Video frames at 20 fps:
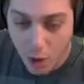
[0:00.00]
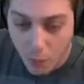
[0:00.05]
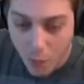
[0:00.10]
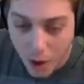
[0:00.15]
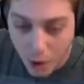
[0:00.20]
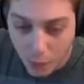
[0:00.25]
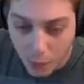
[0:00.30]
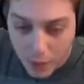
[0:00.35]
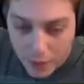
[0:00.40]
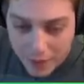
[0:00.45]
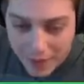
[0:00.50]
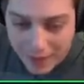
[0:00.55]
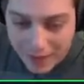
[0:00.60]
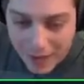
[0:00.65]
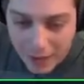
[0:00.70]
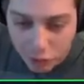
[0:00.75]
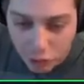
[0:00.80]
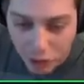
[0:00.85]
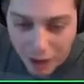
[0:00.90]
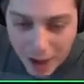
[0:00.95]
Oh, whoa! Oh, that
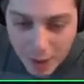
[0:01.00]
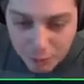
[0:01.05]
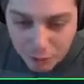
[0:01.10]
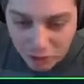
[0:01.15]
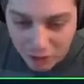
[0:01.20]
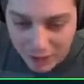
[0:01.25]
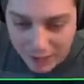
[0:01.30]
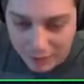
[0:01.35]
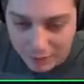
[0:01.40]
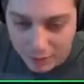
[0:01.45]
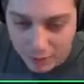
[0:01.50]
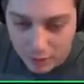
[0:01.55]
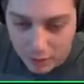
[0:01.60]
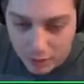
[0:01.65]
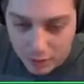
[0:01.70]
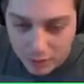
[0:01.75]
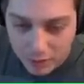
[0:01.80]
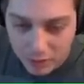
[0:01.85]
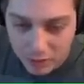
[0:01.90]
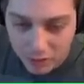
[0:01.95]
guy dropped
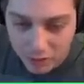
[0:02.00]
shit.